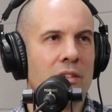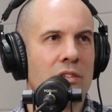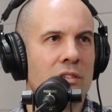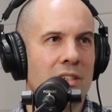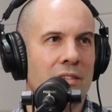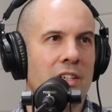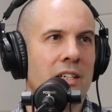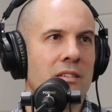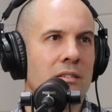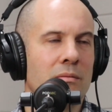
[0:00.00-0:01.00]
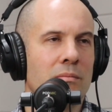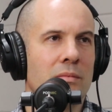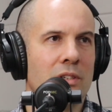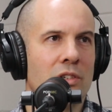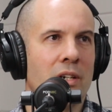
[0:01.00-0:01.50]
certificates
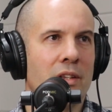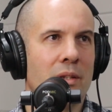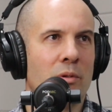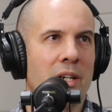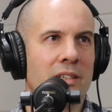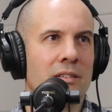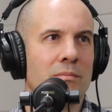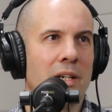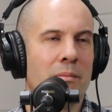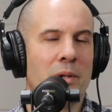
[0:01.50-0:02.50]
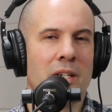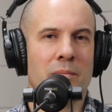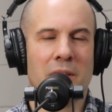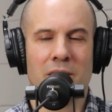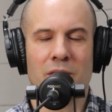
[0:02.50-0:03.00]
to show that the product's
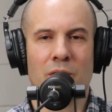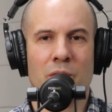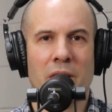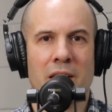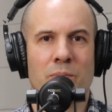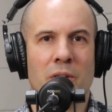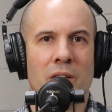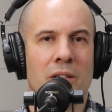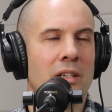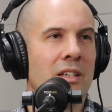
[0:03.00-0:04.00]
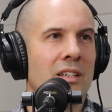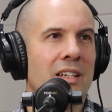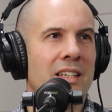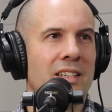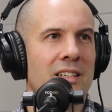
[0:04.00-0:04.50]
been installed as per
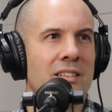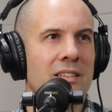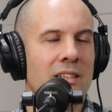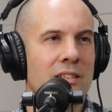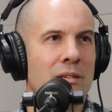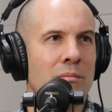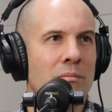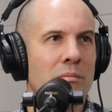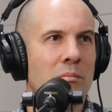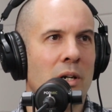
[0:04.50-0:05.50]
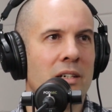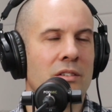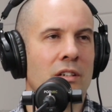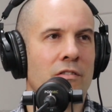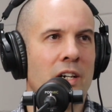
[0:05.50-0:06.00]
a tested system by a
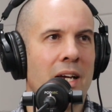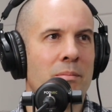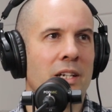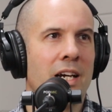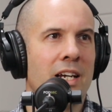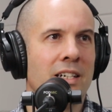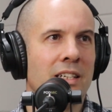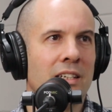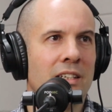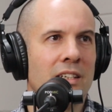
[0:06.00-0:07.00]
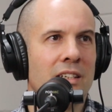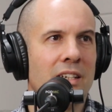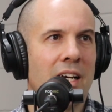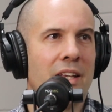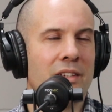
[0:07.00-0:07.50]
certified applicator.
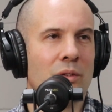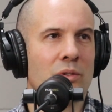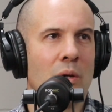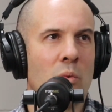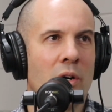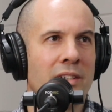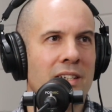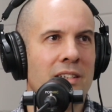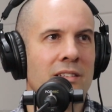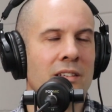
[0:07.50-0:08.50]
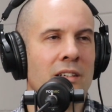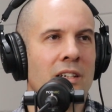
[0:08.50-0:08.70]
There's also warranties,